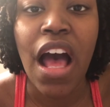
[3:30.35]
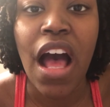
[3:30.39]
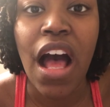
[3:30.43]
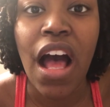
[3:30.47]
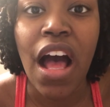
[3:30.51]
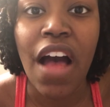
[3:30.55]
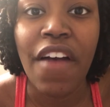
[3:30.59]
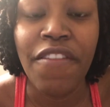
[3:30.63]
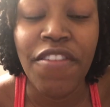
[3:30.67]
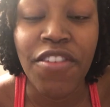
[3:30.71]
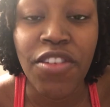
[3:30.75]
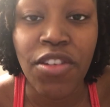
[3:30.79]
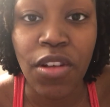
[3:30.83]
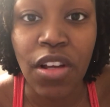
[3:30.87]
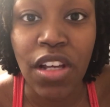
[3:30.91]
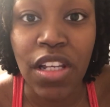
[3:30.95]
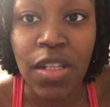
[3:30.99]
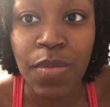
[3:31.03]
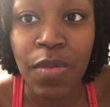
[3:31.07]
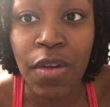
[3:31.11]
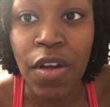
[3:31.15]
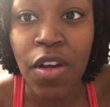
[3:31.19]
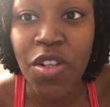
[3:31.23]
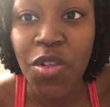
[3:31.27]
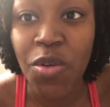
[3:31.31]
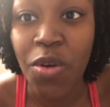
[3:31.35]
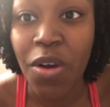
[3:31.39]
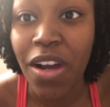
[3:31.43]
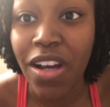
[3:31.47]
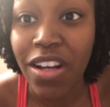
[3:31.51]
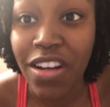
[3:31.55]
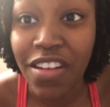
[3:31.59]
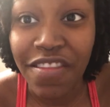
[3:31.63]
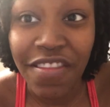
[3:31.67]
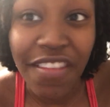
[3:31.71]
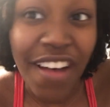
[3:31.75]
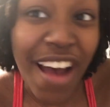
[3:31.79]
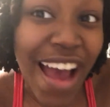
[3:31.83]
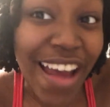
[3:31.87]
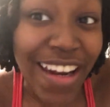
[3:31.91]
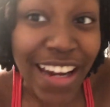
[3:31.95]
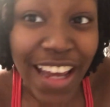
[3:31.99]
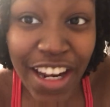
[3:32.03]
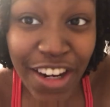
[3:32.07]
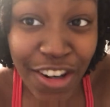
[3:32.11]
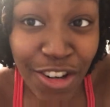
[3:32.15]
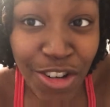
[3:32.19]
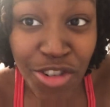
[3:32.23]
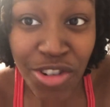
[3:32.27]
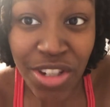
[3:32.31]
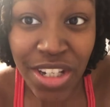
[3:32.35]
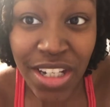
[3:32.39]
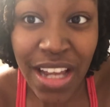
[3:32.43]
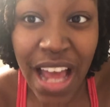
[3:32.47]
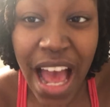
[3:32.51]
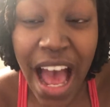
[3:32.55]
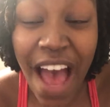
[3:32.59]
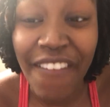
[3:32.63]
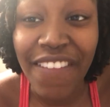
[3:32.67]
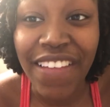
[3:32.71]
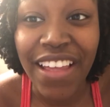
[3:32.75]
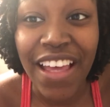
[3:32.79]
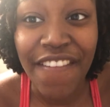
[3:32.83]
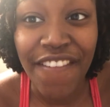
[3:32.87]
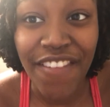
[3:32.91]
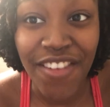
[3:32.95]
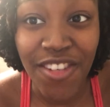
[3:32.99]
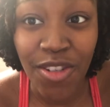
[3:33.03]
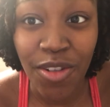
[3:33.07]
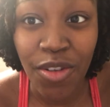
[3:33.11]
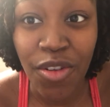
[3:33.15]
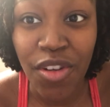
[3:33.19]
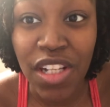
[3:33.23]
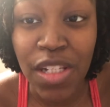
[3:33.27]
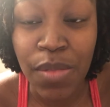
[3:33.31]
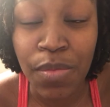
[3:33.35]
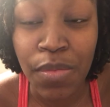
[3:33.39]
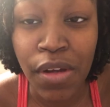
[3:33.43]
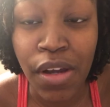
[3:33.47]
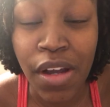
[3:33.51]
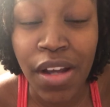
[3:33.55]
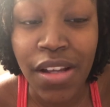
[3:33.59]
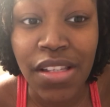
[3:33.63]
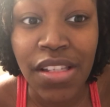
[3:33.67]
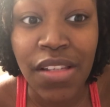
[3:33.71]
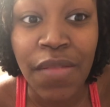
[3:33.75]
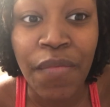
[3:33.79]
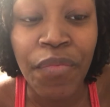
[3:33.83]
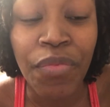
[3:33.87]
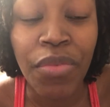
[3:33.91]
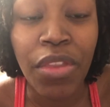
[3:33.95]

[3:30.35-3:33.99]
a physical experience, or a divine energy having a physical experience.